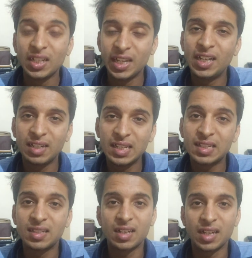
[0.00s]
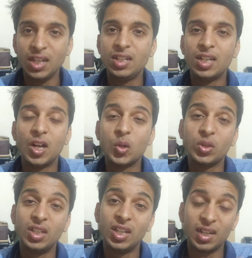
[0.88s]
take risk right now
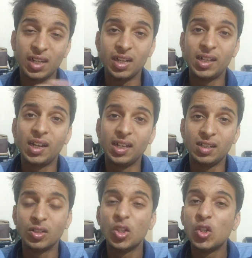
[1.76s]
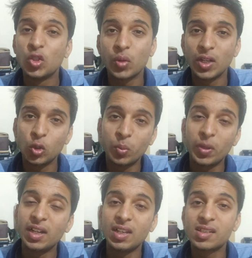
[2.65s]
then regret later. So I took my
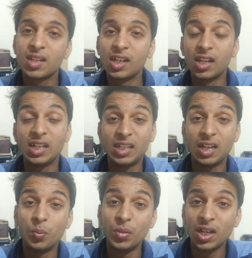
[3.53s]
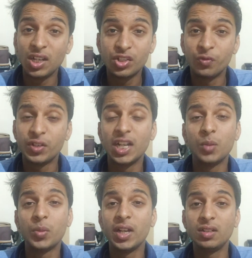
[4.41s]
risk and I completely shifted
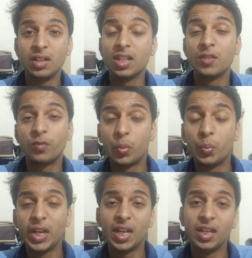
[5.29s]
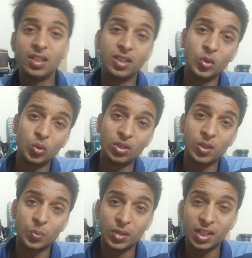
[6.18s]
my career from mechanical to the
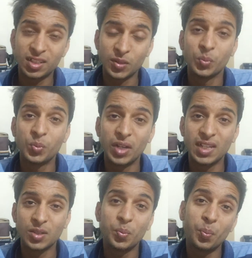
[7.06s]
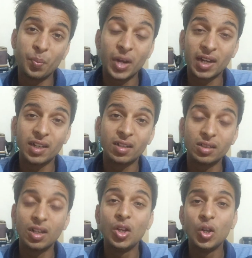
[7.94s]
some as a
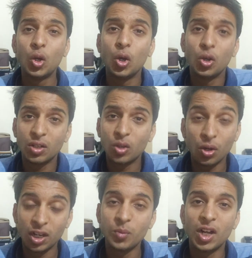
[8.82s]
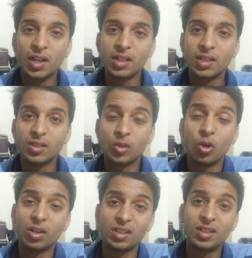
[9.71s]
marketer, or the online marketer,
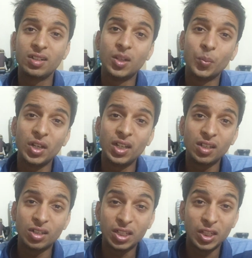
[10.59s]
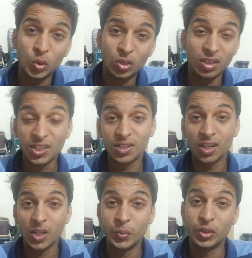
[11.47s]
or completely turn into an
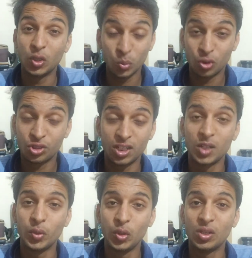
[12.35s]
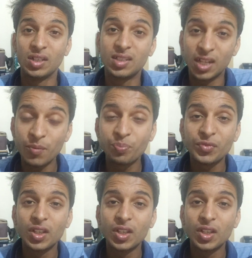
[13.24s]
Instagrammer or bookstagrammer, you can say.